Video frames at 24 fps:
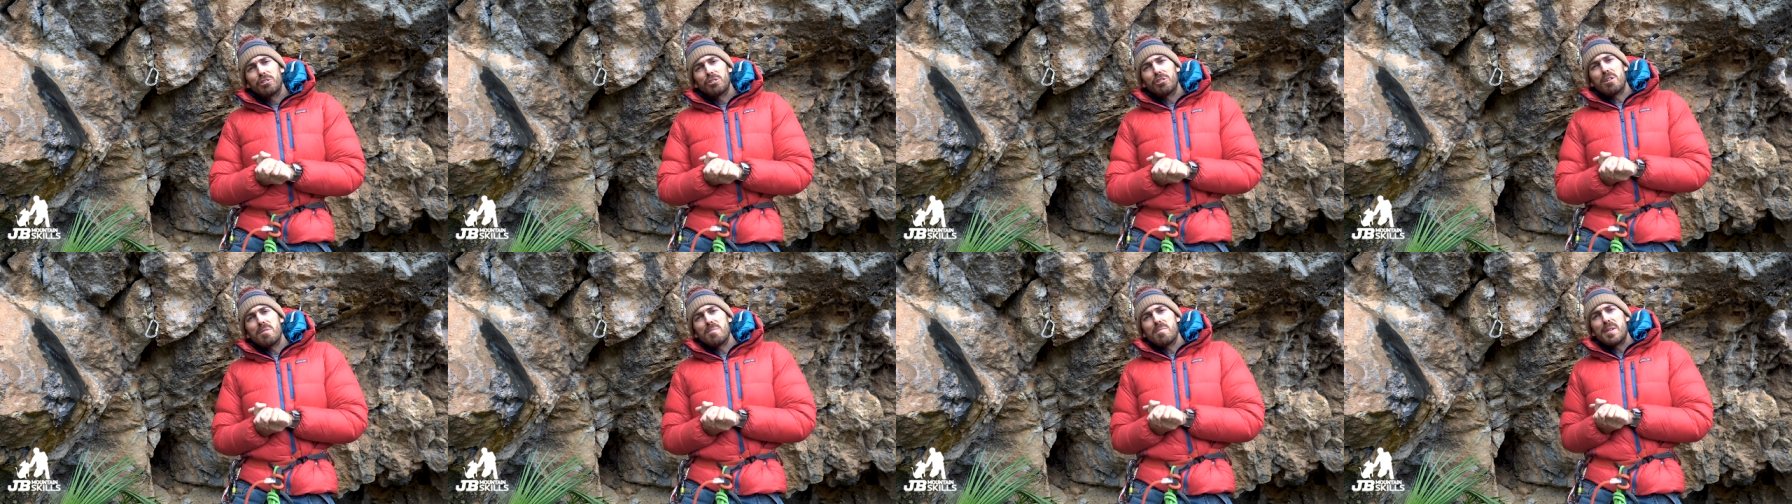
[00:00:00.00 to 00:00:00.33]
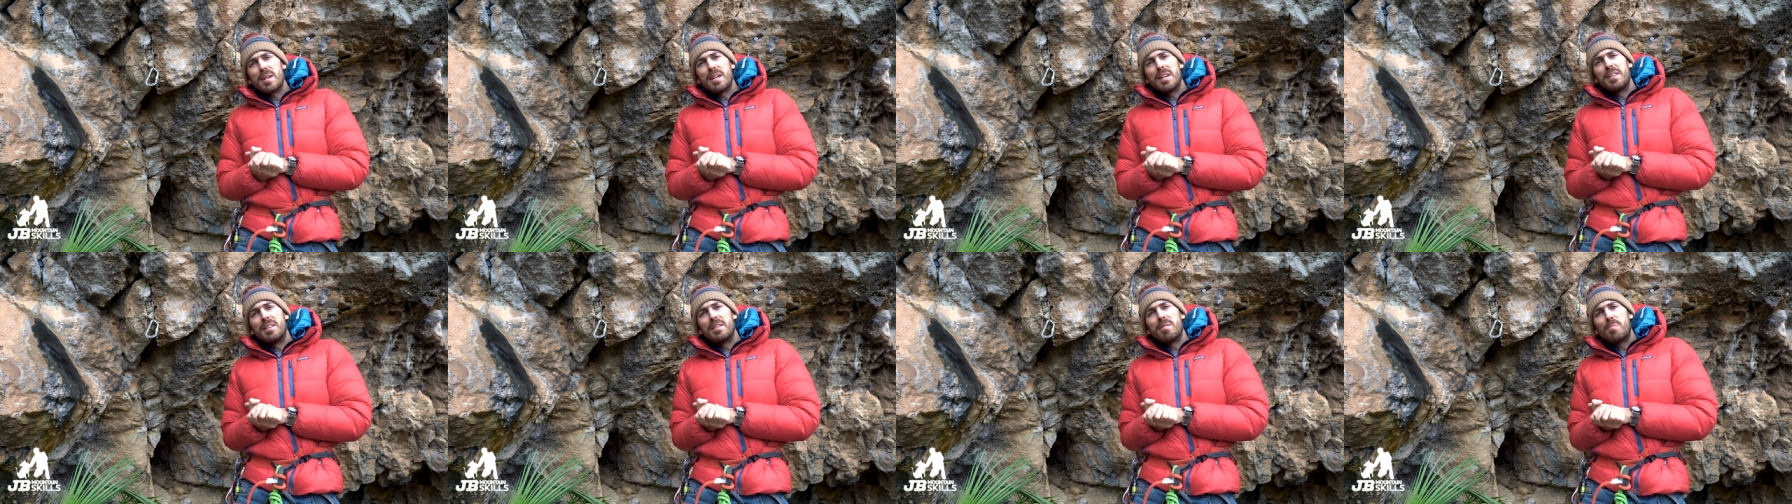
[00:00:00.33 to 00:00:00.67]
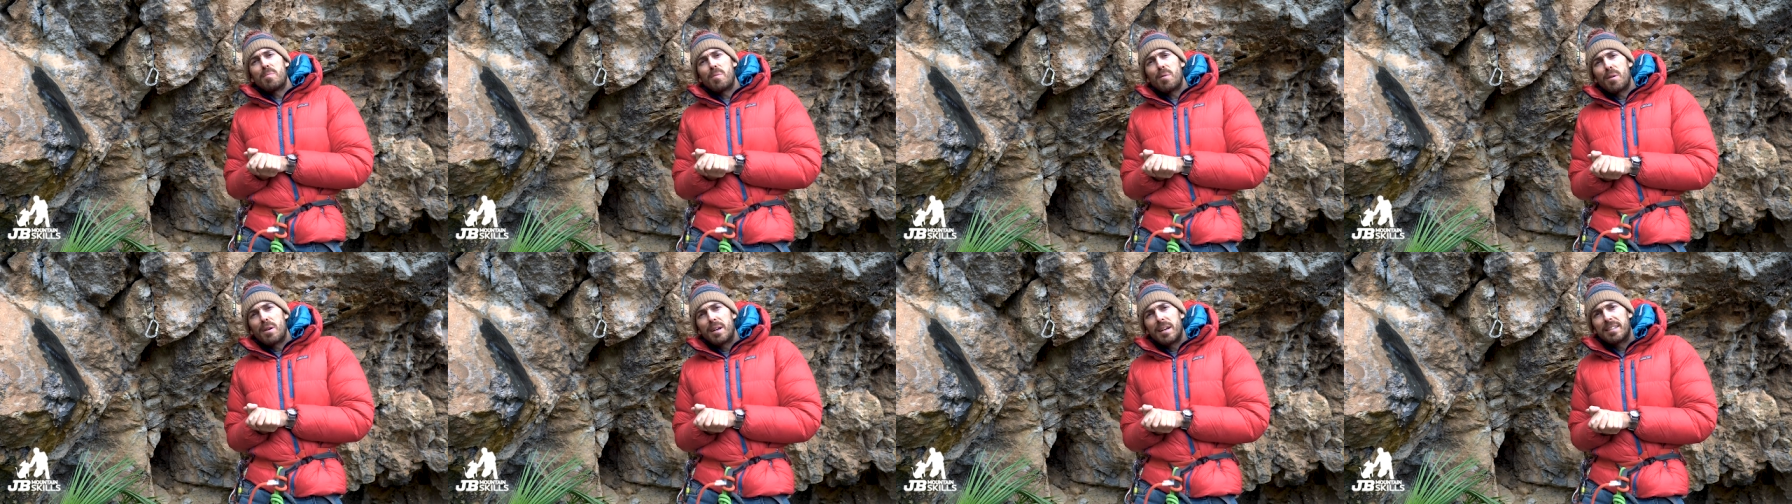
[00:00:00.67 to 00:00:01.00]
join me and the
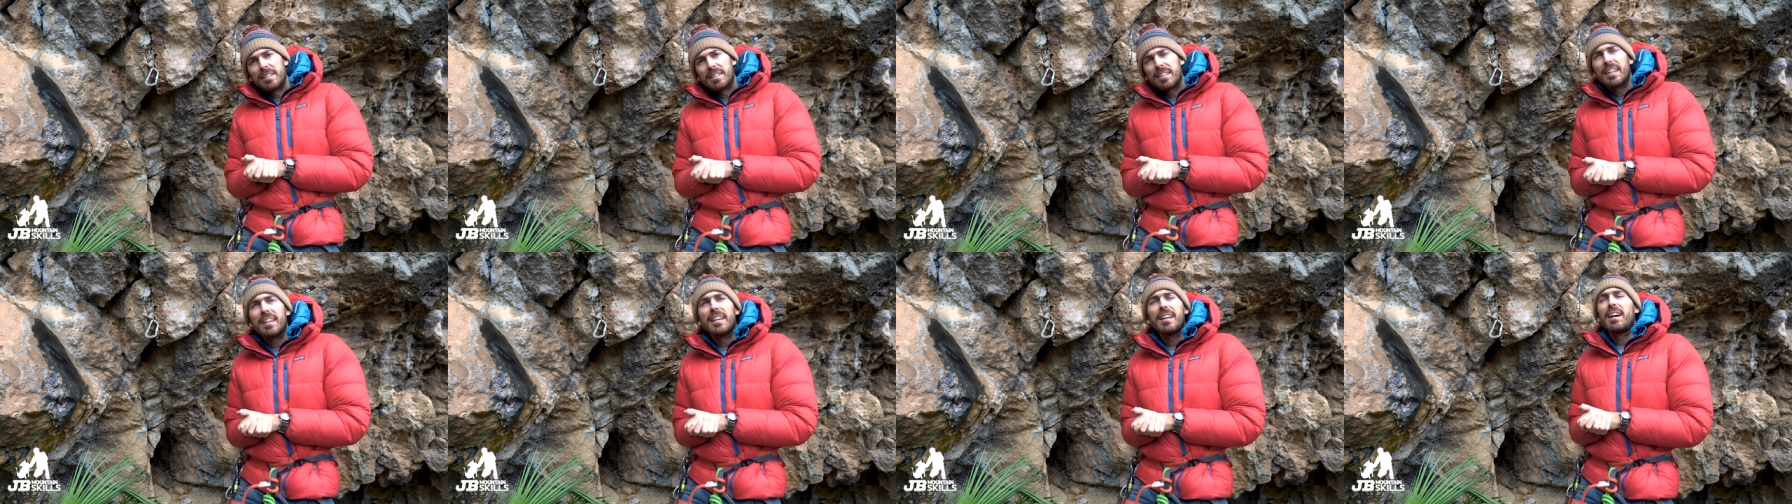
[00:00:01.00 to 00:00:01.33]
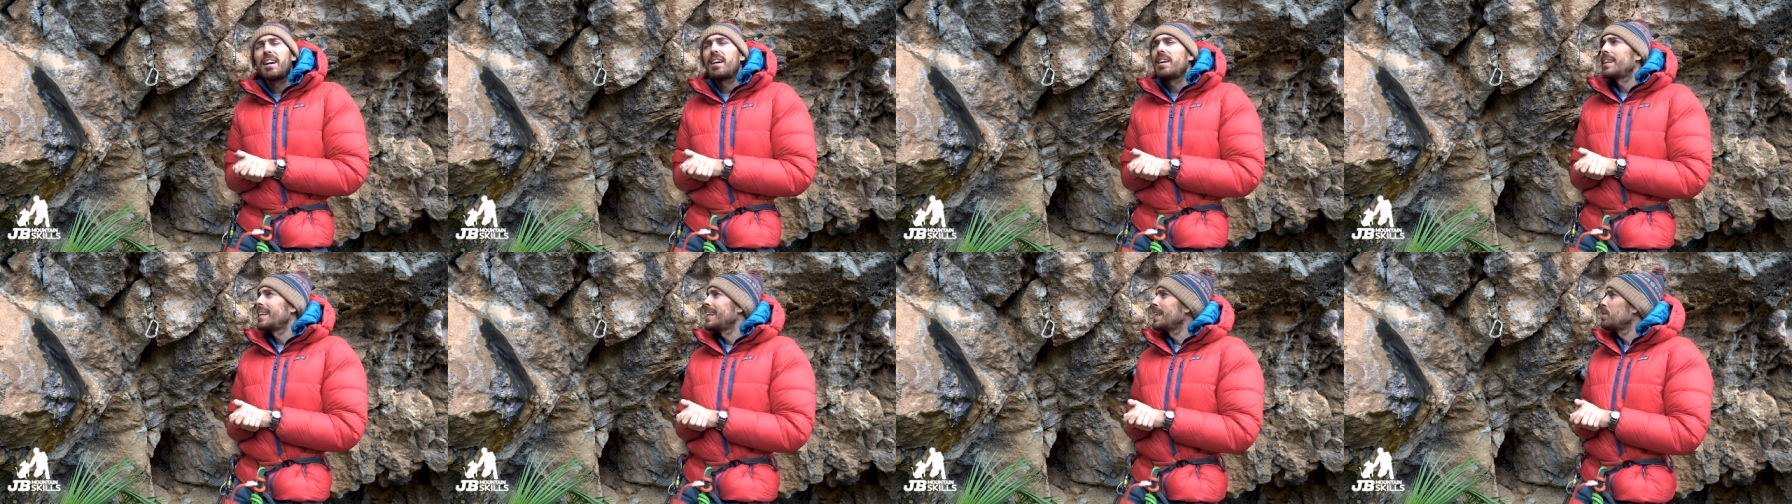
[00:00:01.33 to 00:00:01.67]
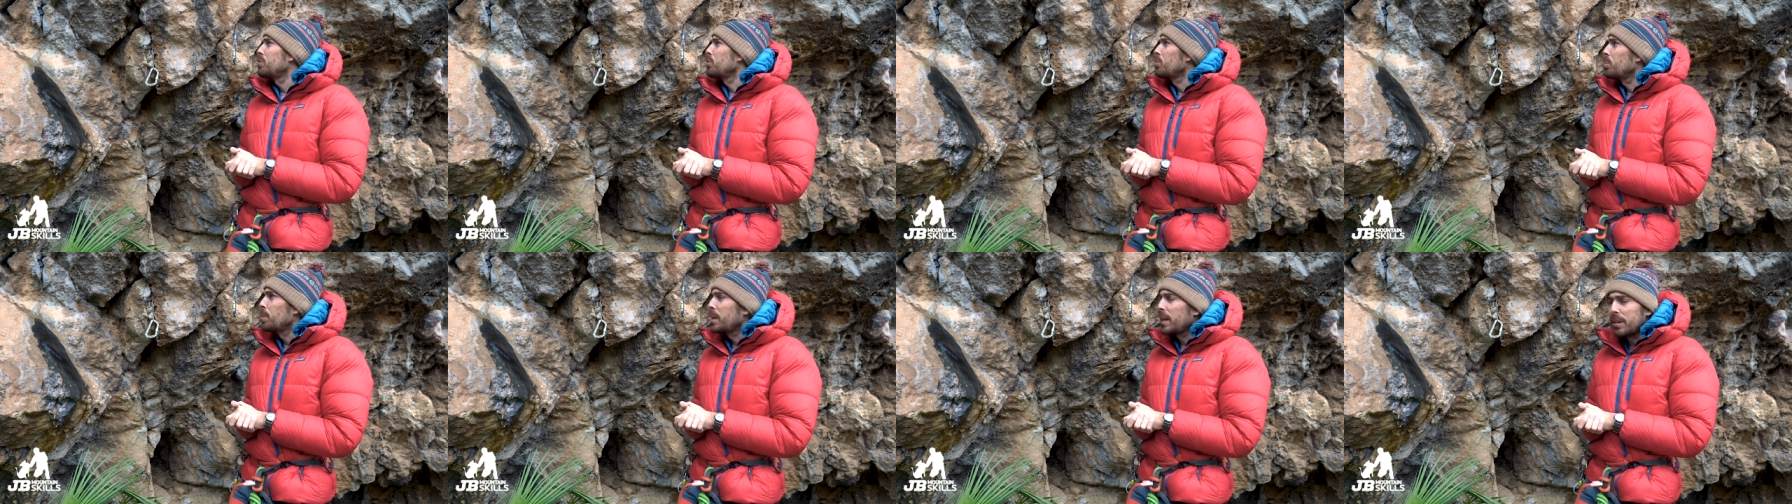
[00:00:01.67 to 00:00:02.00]
boy at our
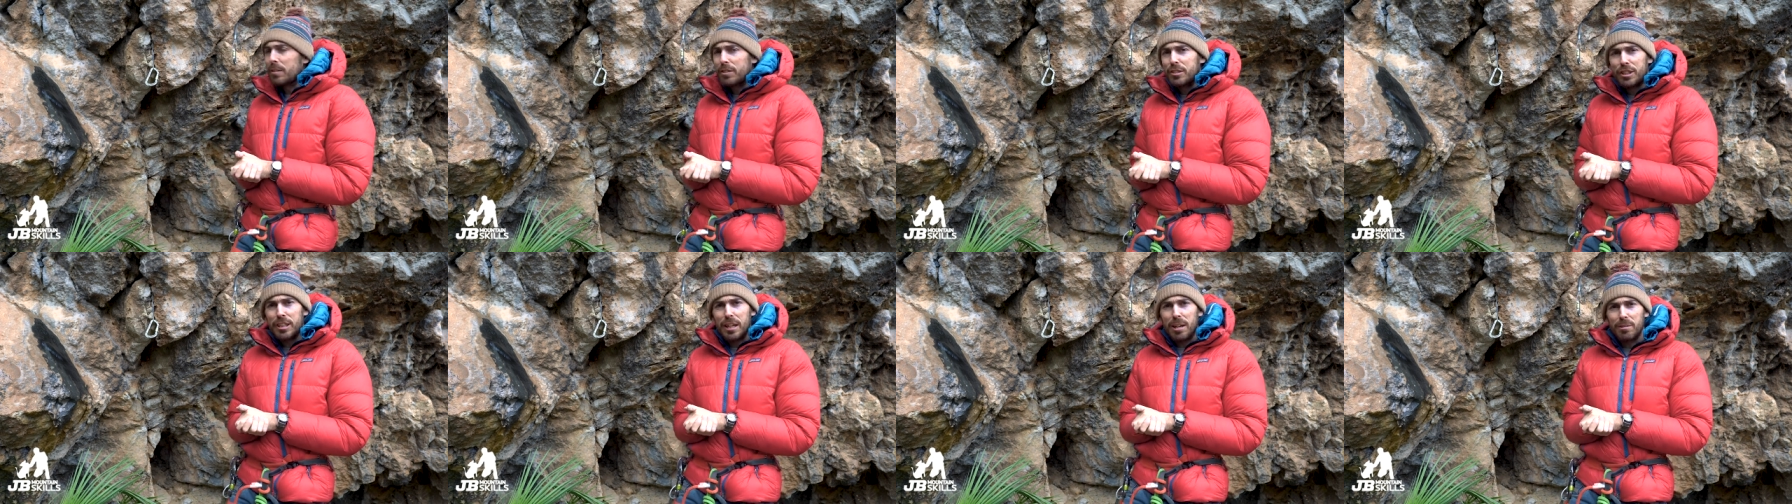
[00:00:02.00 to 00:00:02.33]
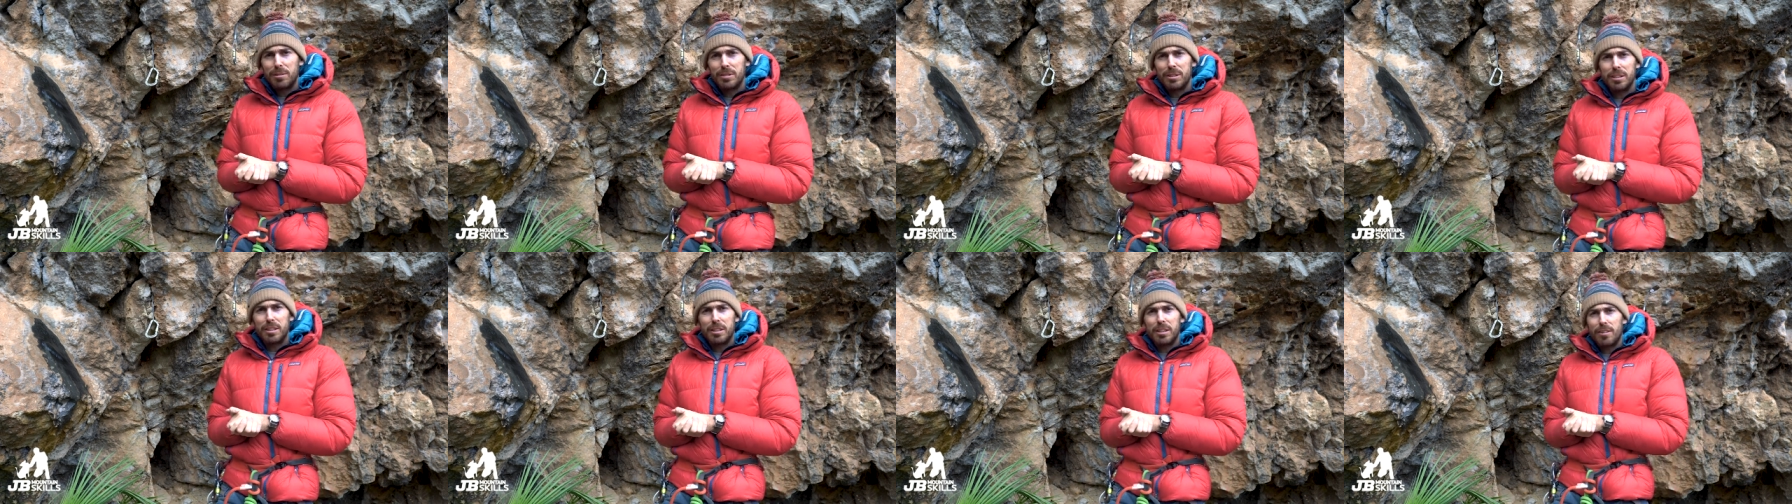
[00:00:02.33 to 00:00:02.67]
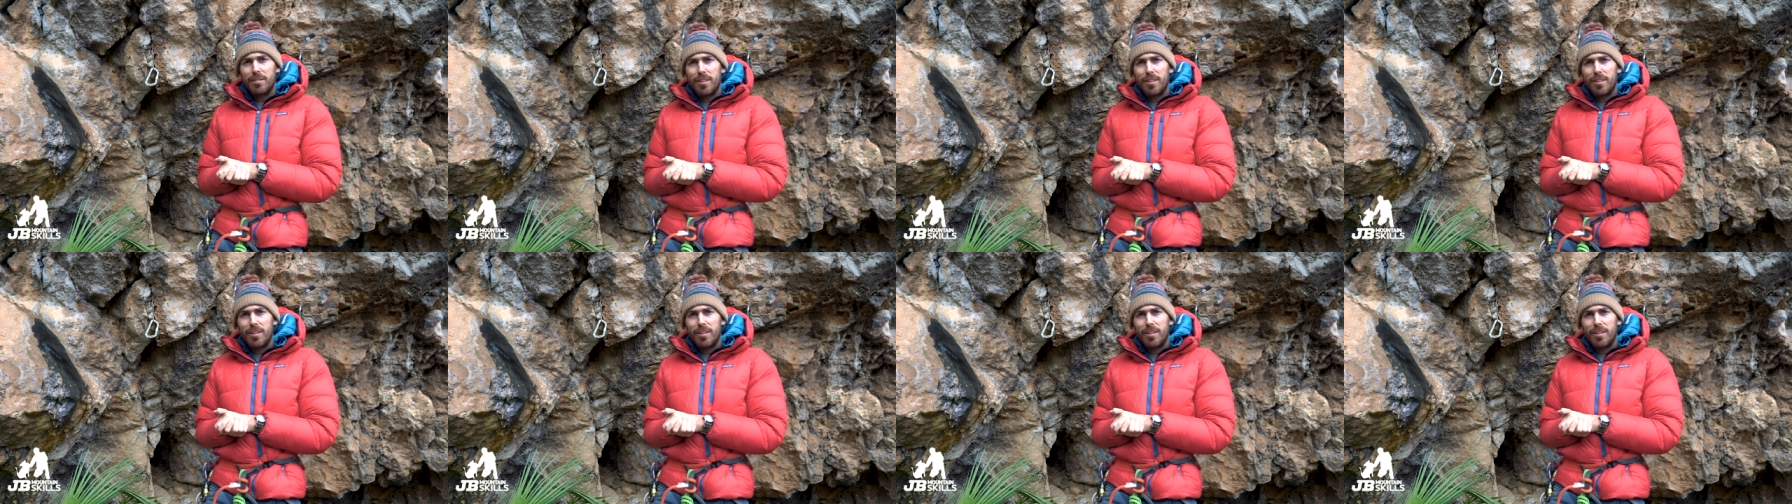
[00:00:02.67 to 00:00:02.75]
little bit of sheltered